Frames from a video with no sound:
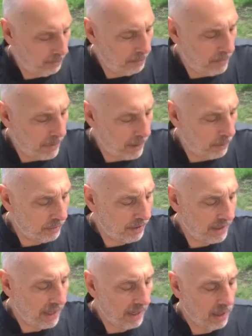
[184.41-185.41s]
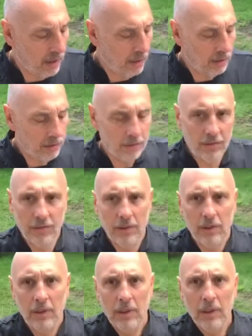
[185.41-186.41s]
mils in that glass,
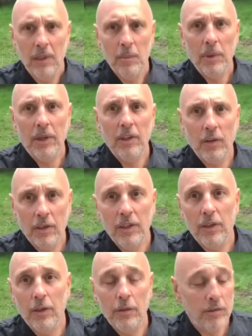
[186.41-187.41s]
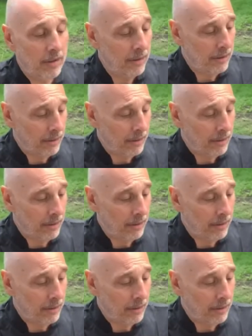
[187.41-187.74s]
but you can use it.